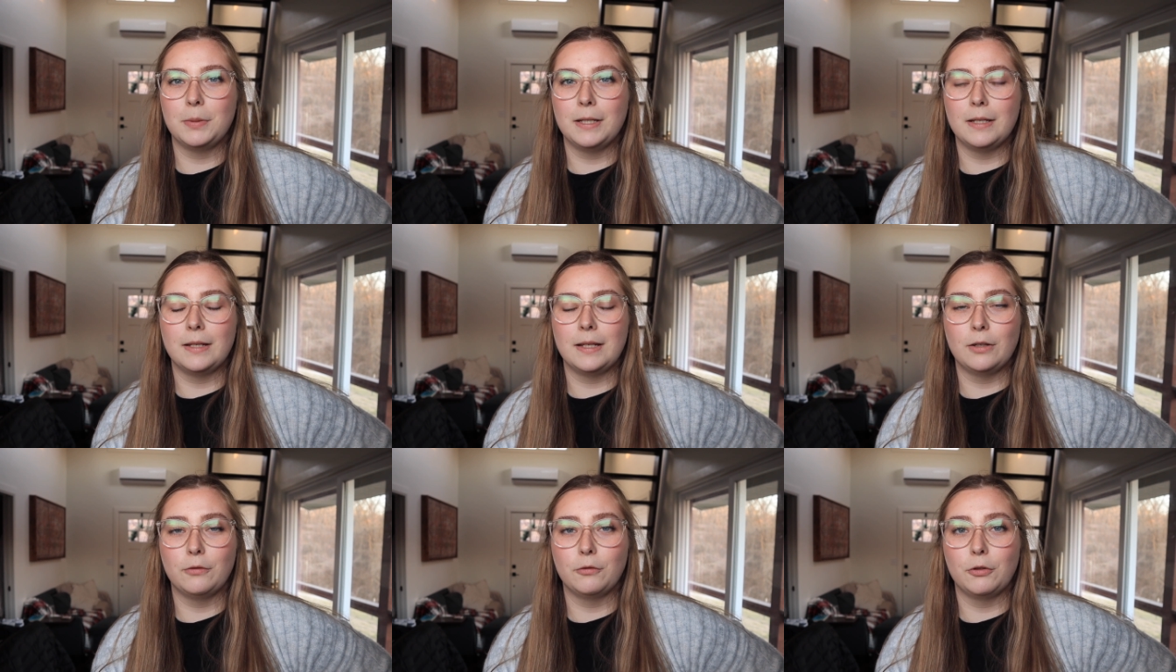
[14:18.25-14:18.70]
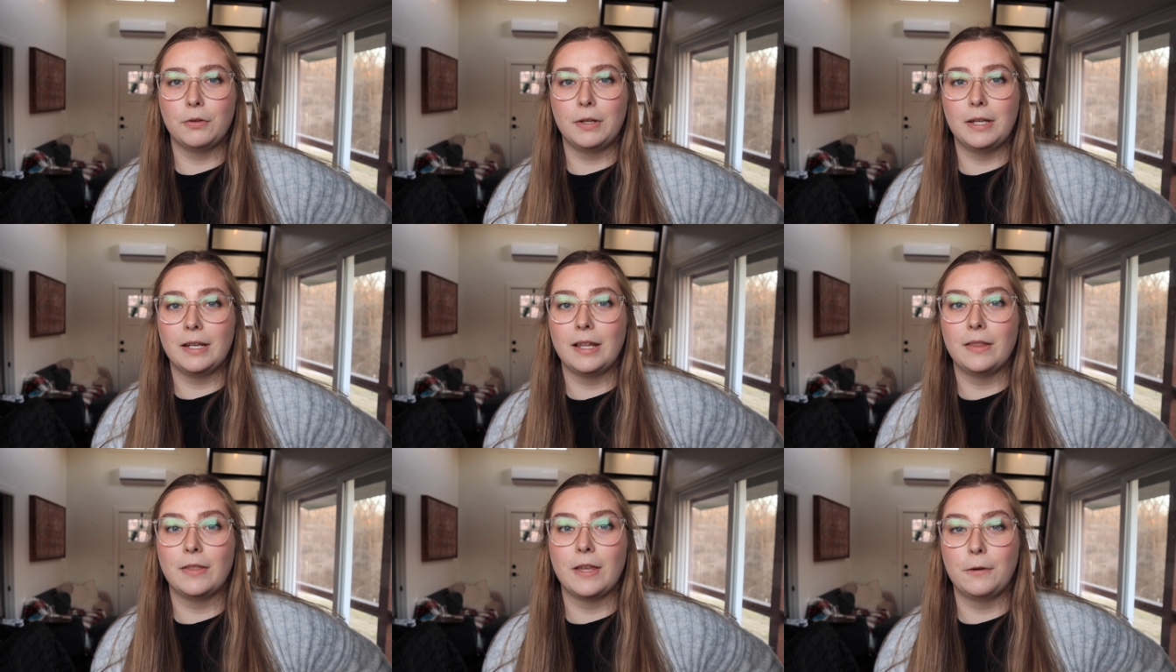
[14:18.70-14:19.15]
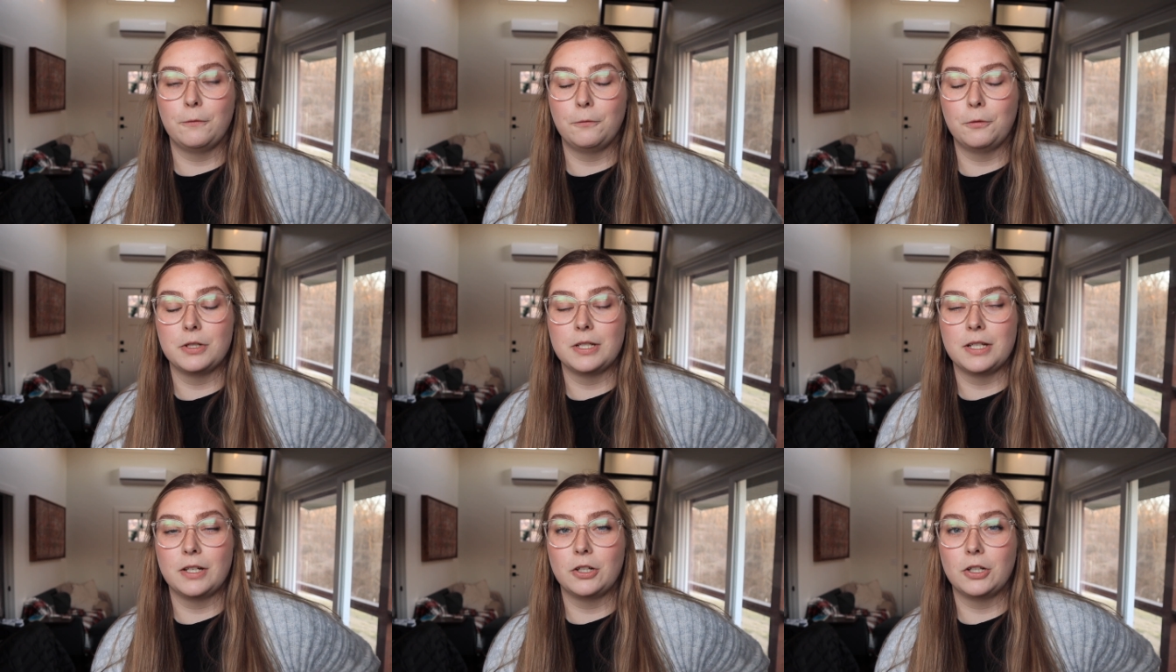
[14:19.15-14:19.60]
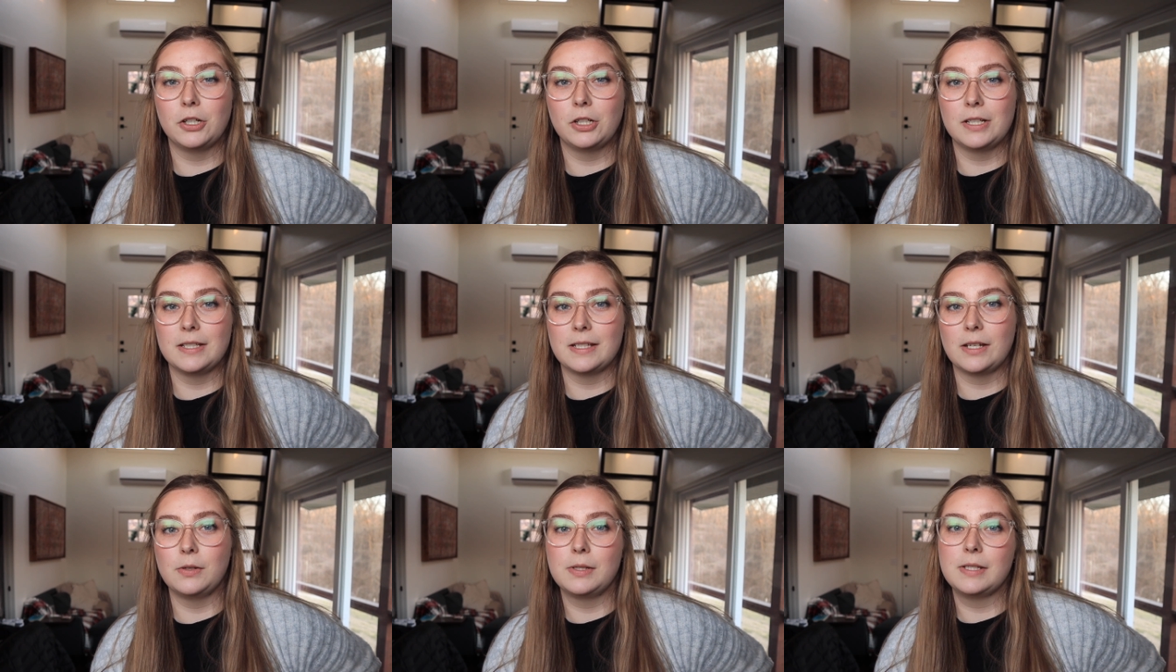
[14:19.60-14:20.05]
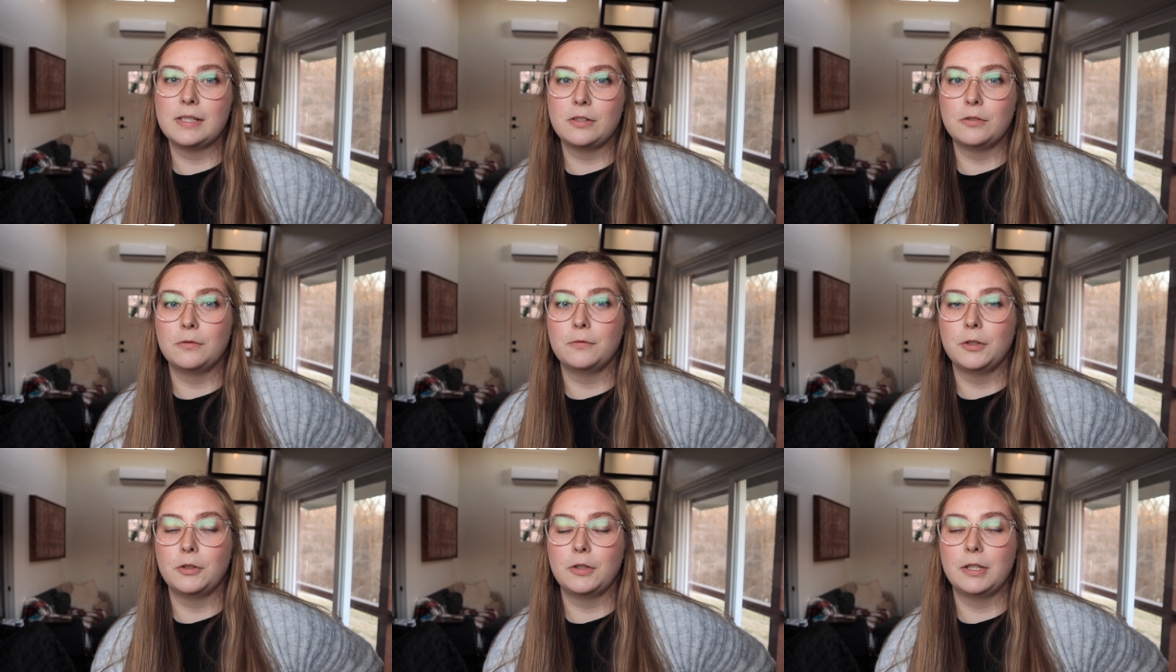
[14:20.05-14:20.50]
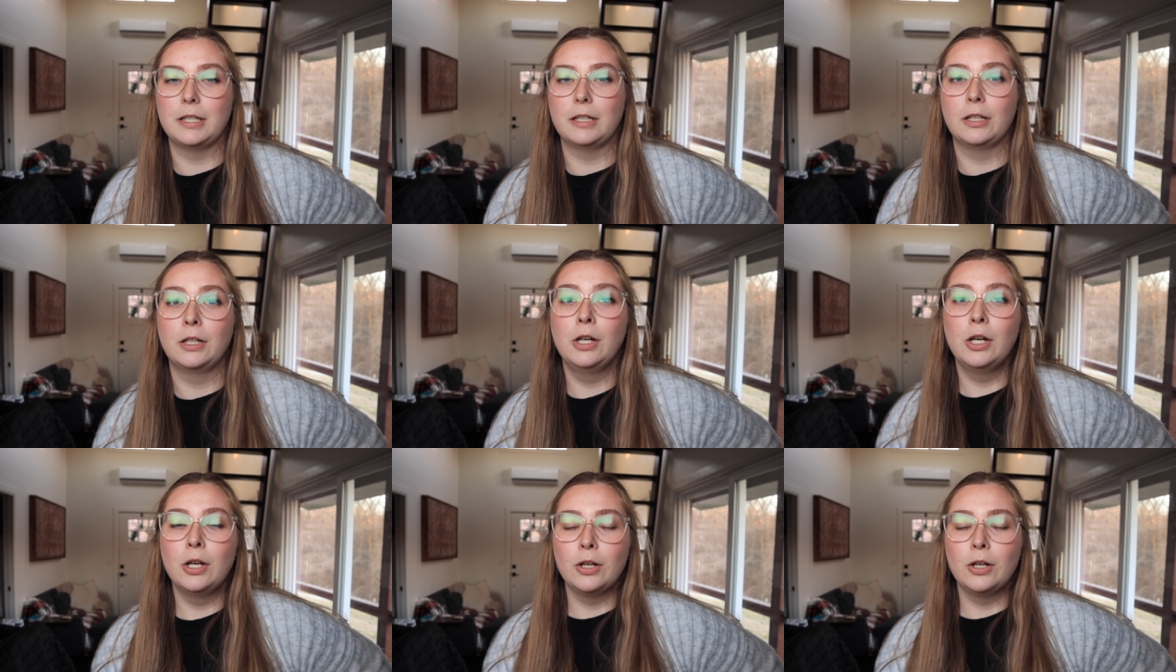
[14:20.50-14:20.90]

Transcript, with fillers: eating really anything for dinner because I was still feeling